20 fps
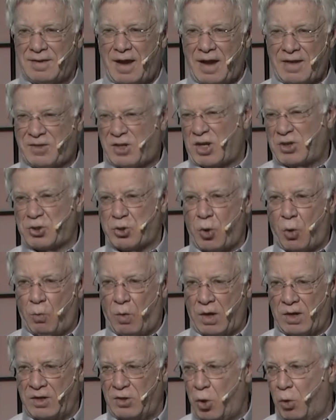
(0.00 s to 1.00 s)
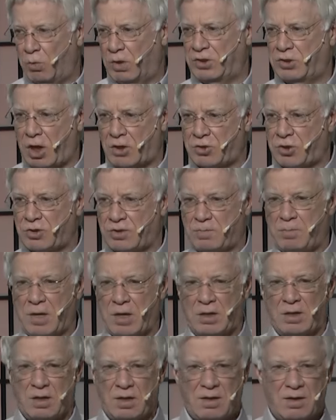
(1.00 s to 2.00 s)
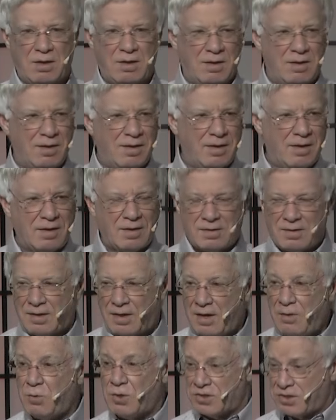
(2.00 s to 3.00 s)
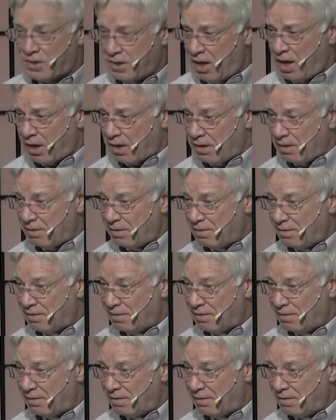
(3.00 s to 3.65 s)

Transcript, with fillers: I touch no one and no one touches me. He was sick.